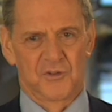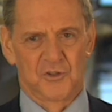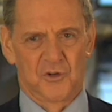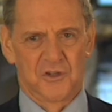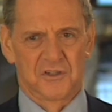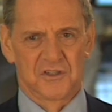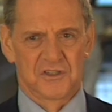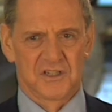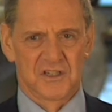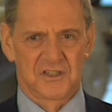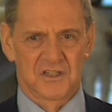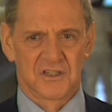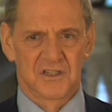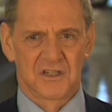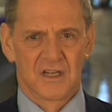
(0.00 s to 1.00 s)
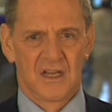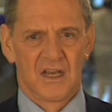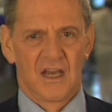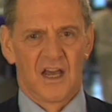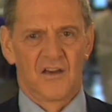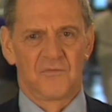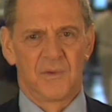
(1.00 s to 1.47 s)
Joint Diseases
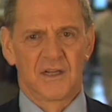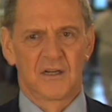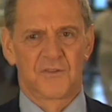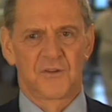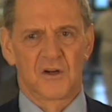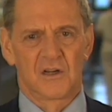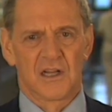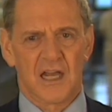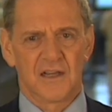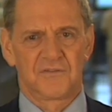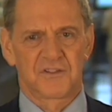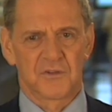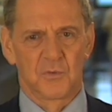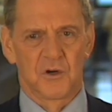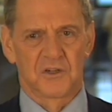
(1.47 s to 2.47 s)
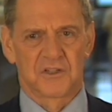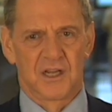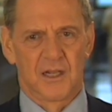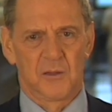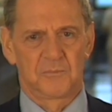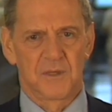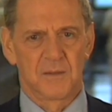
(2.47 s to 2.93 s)
have made it their life's work to
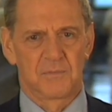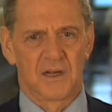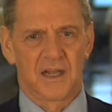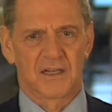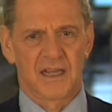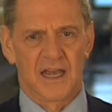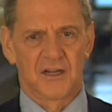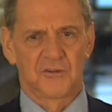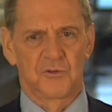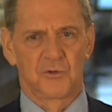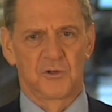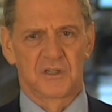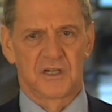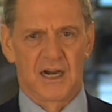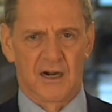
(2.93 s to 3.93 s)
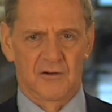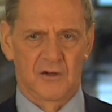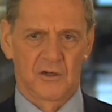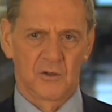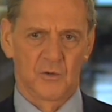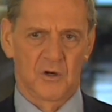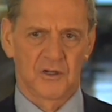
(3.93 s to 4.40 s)
help people like Andrew and Carol
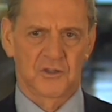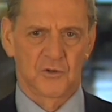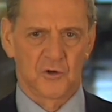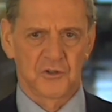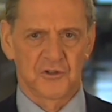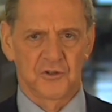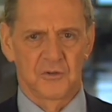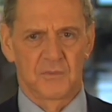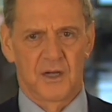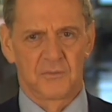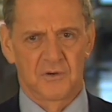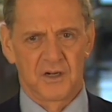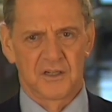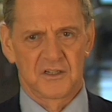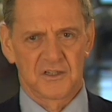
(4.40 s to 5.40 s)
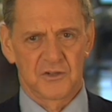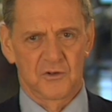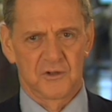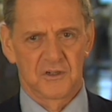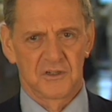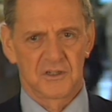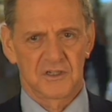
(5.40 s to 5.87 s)
who are tortured by brain
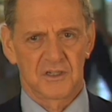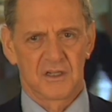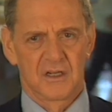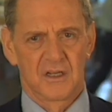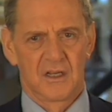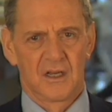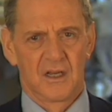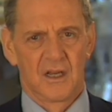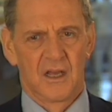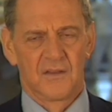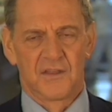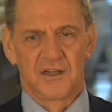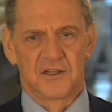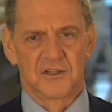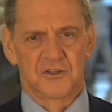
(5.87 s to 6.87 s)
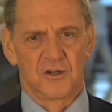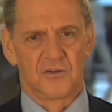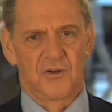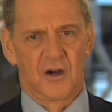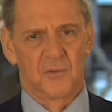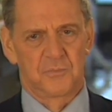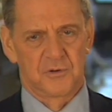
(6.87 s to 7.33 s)
disorders. They
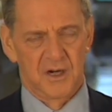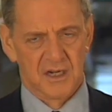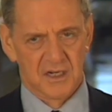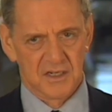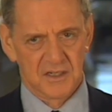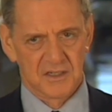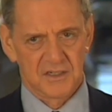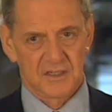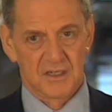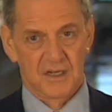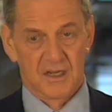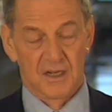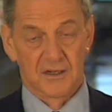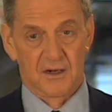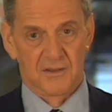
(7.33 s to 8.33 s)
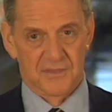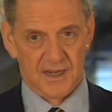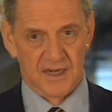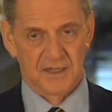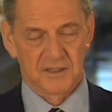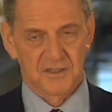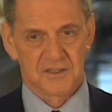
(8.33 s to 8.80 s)
deserve our praise and our
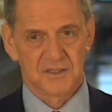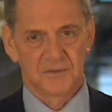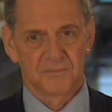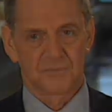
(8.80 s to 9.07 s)
thanks.